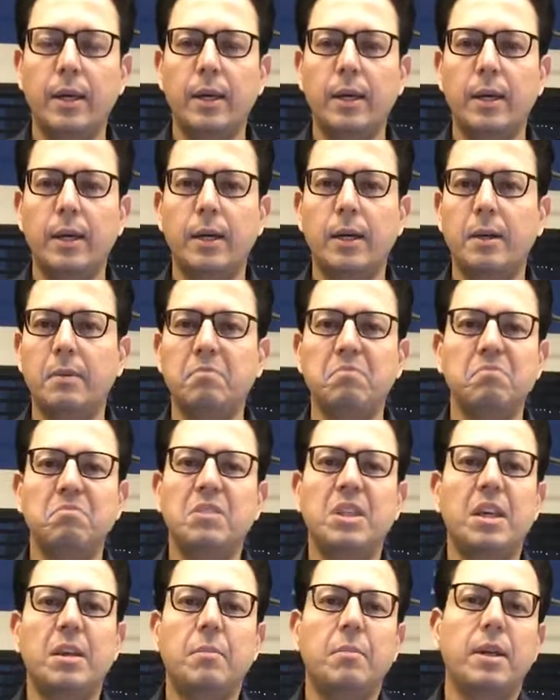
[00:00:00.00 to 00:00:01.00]
uh,
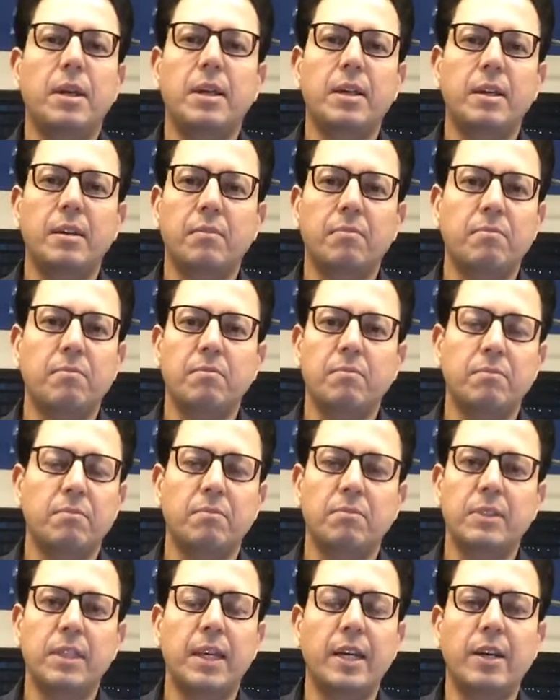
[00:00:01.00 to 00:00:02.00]
they may
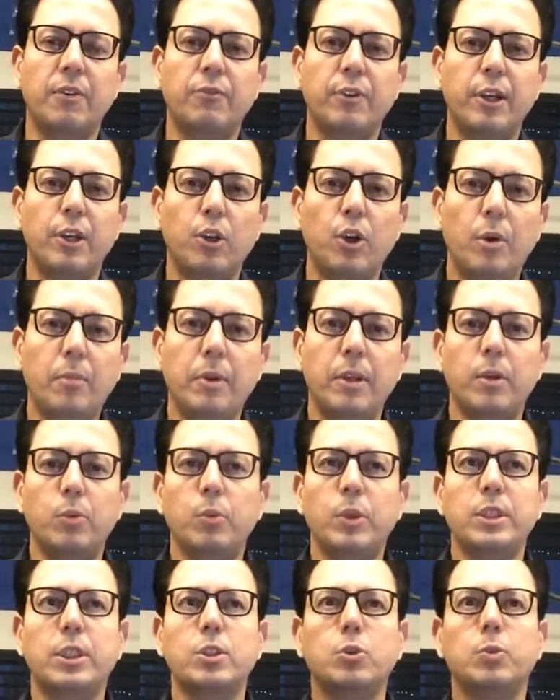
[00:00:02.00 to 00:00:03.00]
take it very normally
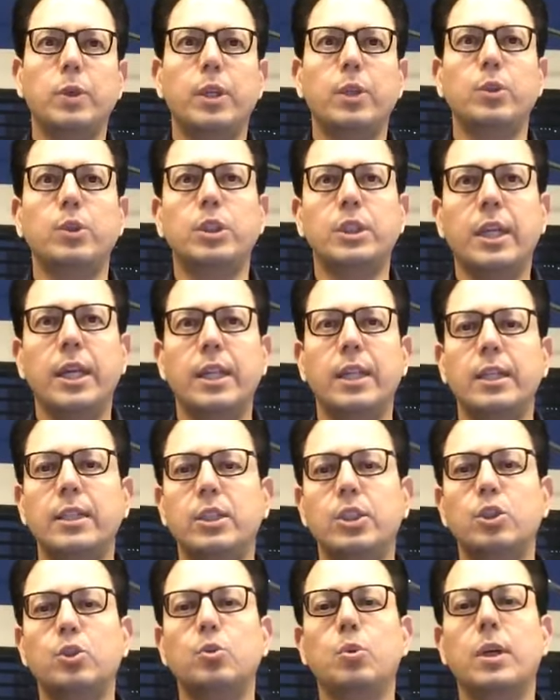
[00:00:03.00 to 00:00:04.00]
versus when you say
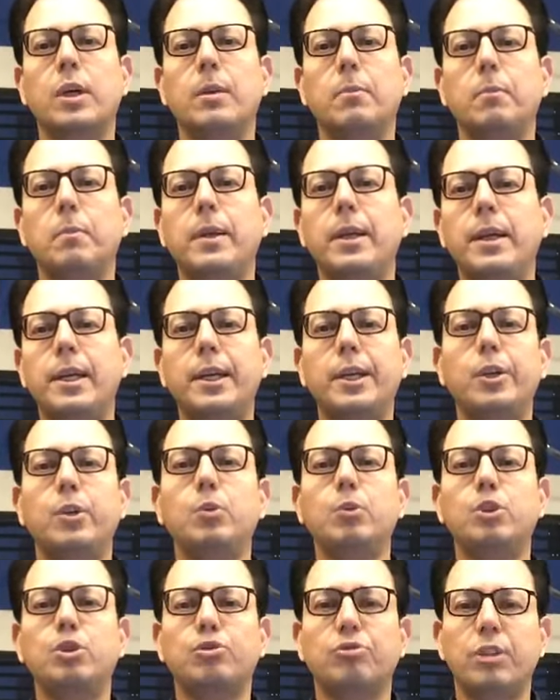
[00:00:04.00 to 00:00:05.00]
this to a completely
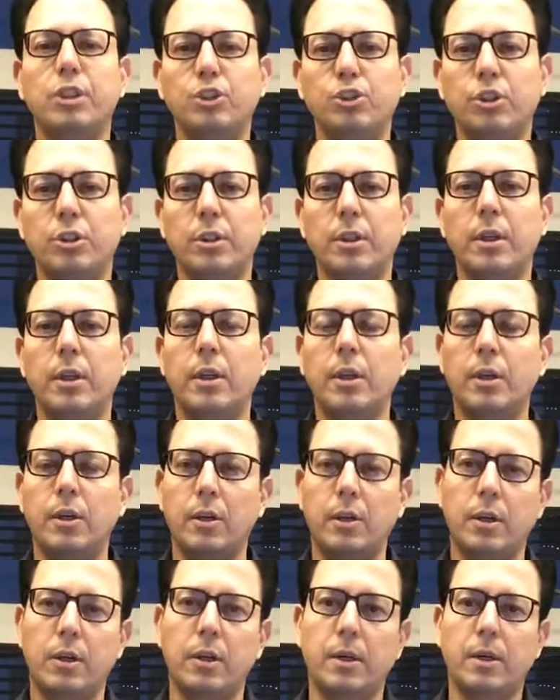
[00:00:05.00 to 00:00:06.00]
new stranger.
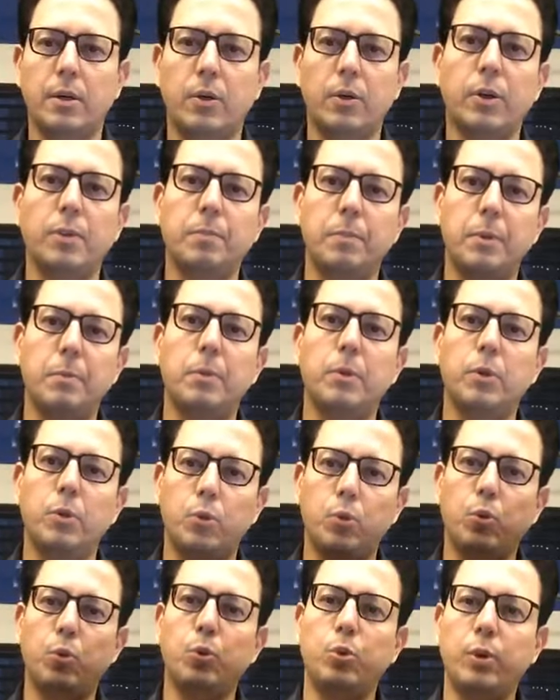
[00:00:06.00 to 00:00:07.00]
Uh, or people
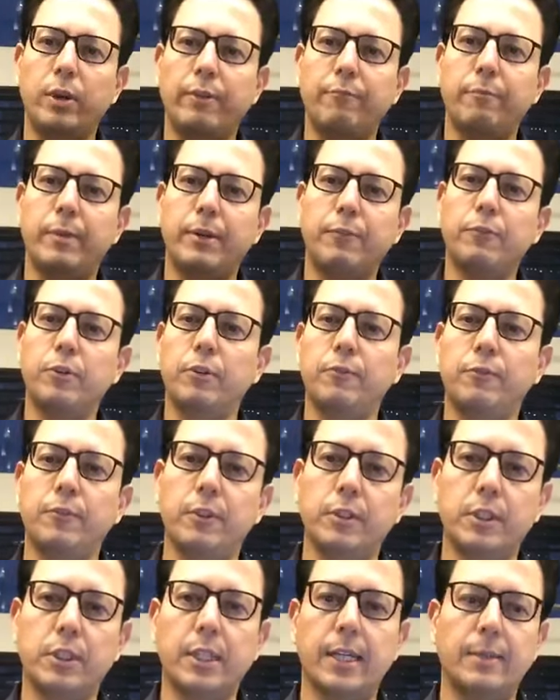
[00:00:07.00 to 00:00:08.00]
who you have met for the
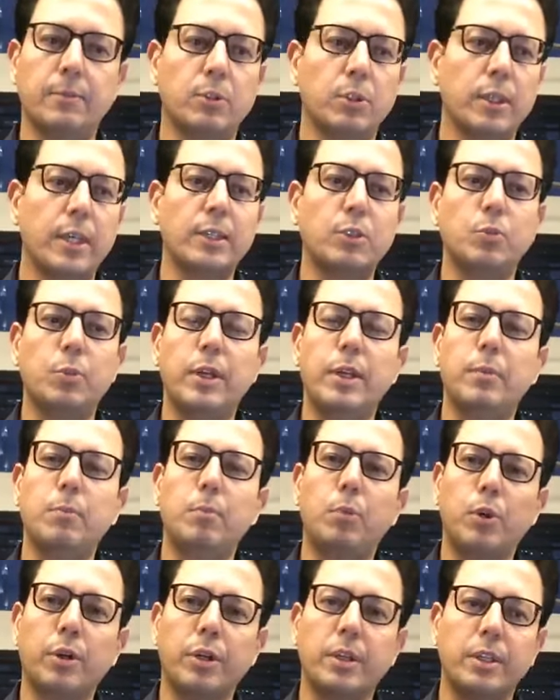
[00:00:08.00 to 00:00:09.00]
first time. So that's very
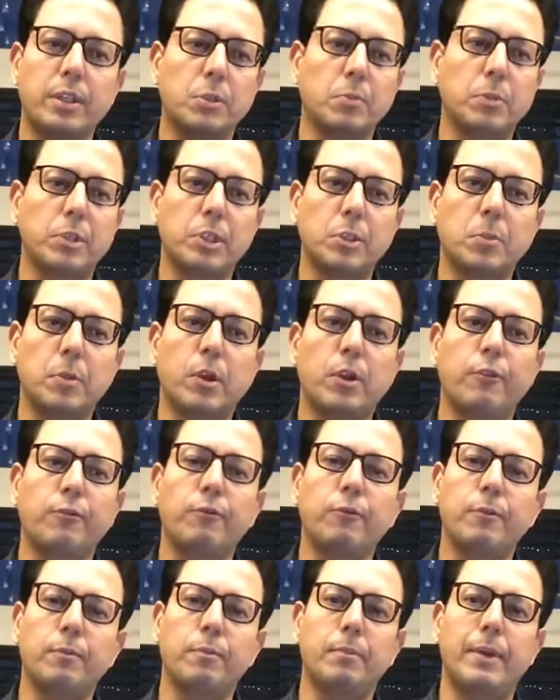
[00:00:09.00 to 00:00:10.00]
important, this principle of
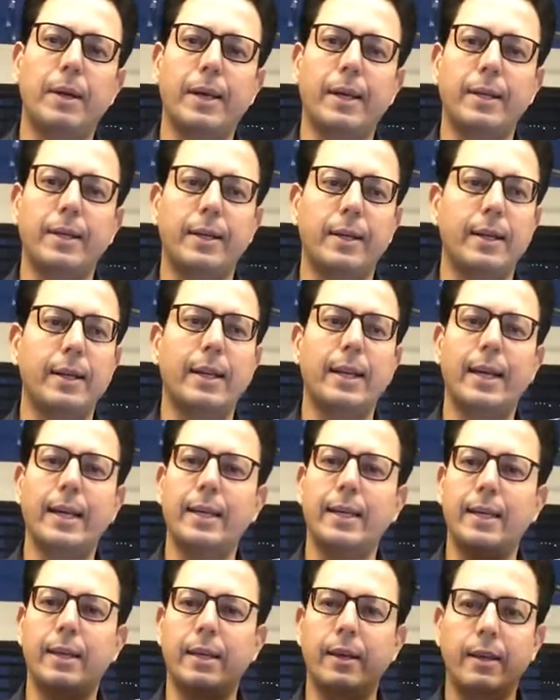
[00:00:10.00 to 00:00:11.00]
mind
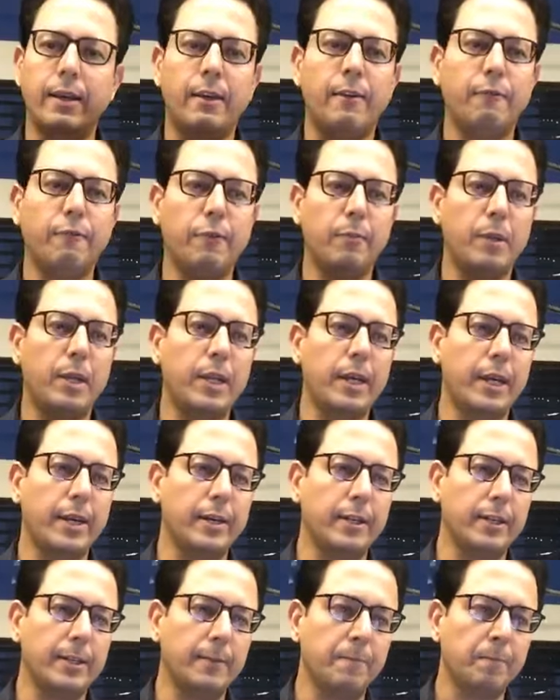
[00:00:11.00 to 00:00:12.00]
liking
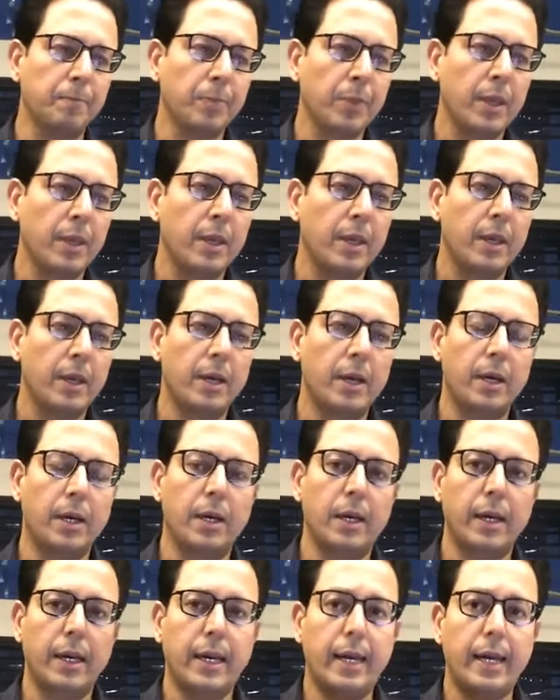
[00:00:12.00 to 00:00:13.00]
familiarity.
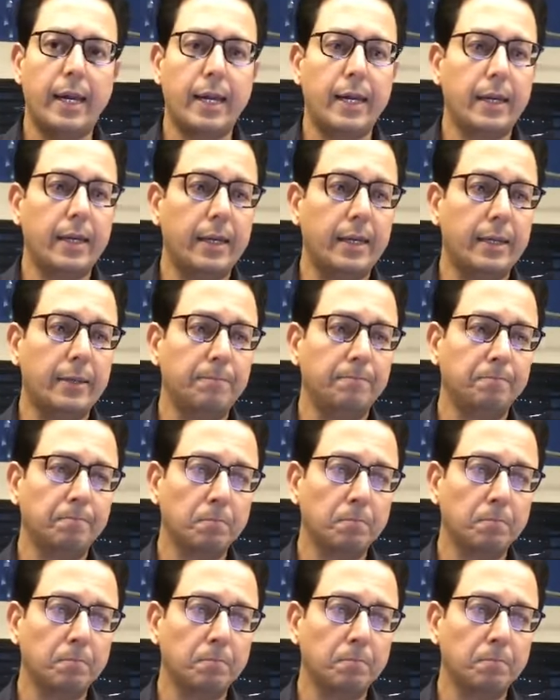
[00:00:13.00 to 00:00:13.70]
Uh, and uh,